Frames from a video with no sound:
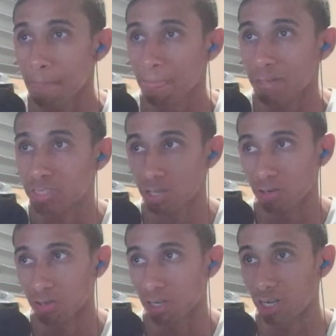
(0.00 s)
So,
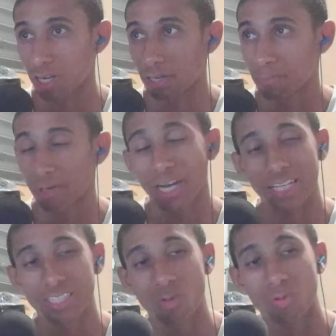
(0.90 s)
but at least
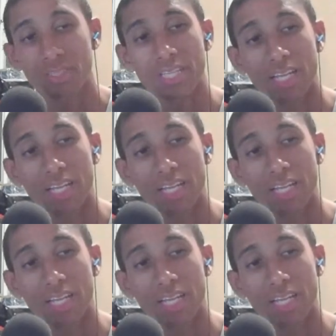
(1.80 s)
it was